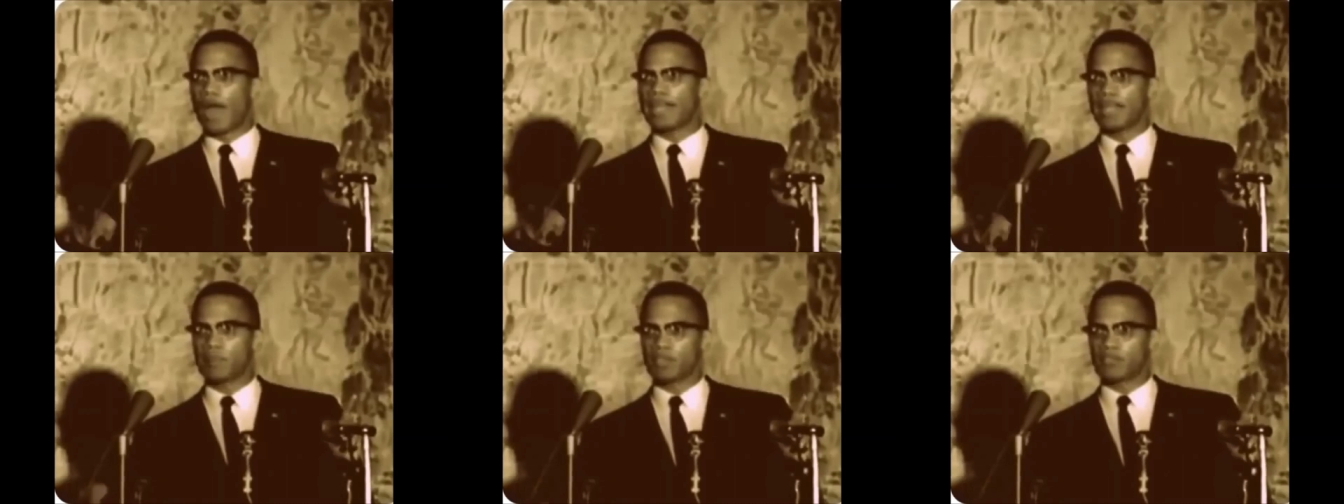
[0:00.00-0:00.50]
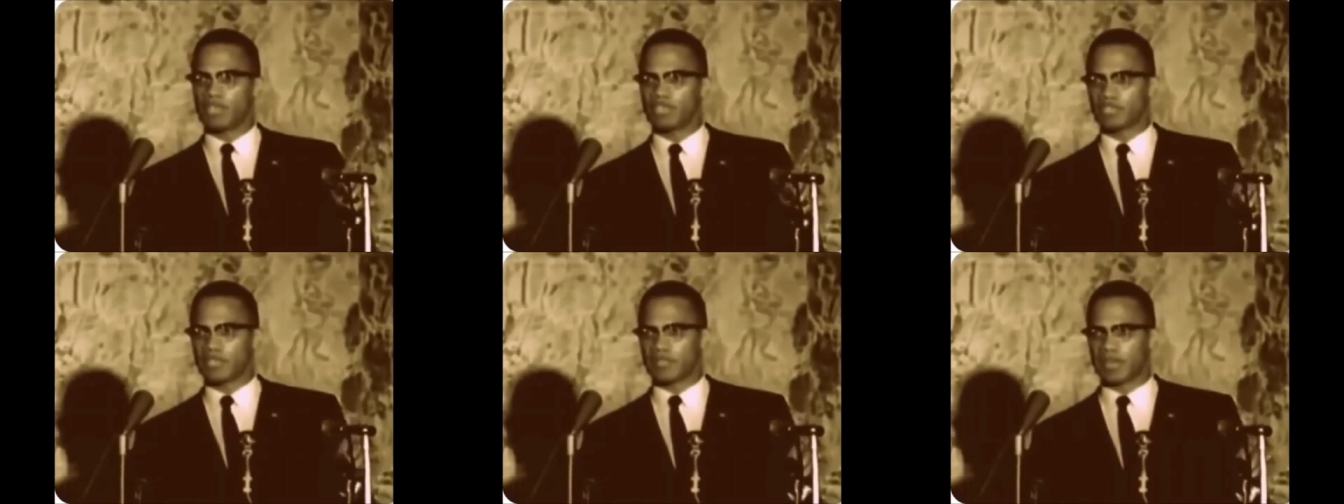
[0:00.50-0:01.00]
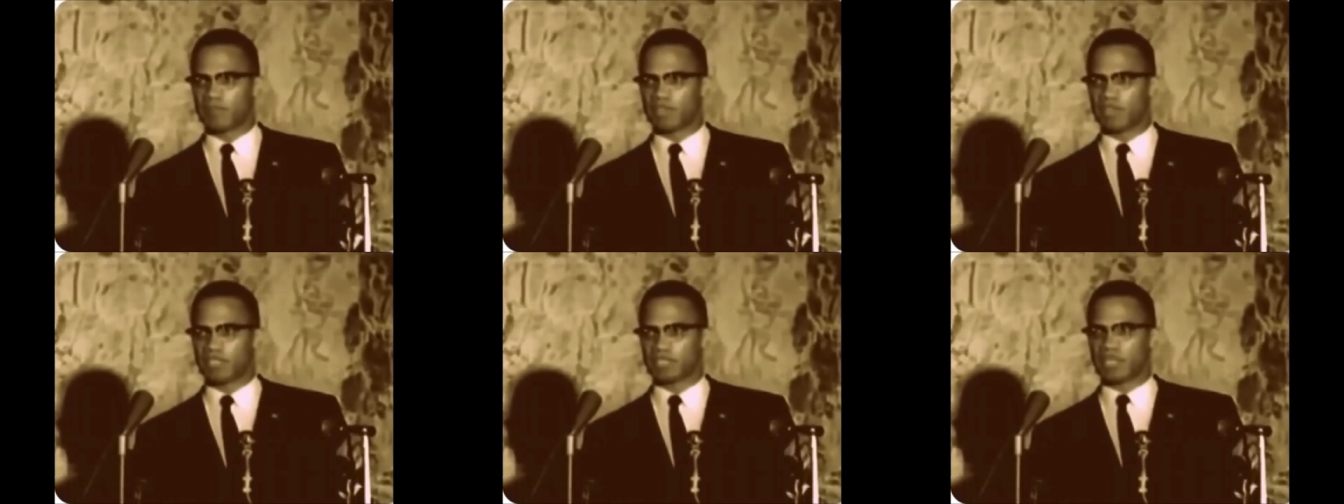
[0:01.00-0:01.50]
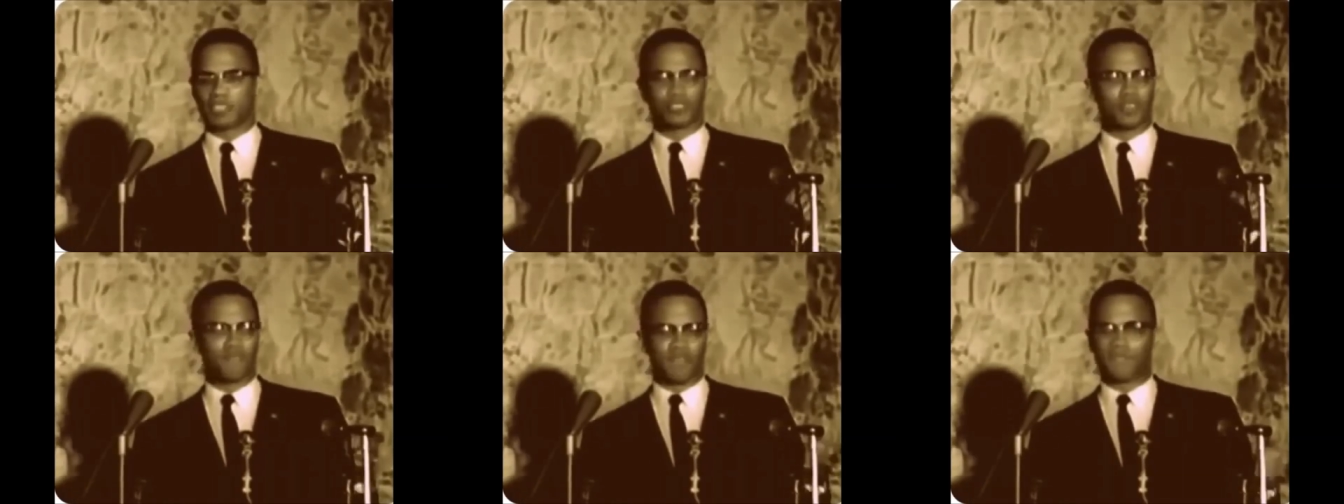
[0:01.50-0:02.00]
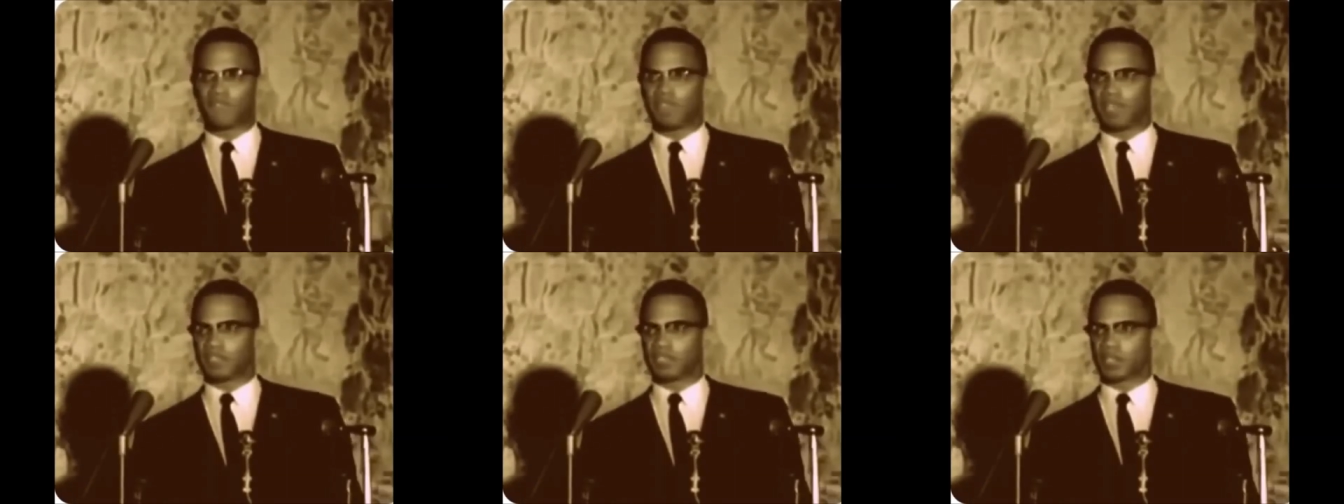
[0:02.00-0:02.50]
If white immigrants can come to this country 50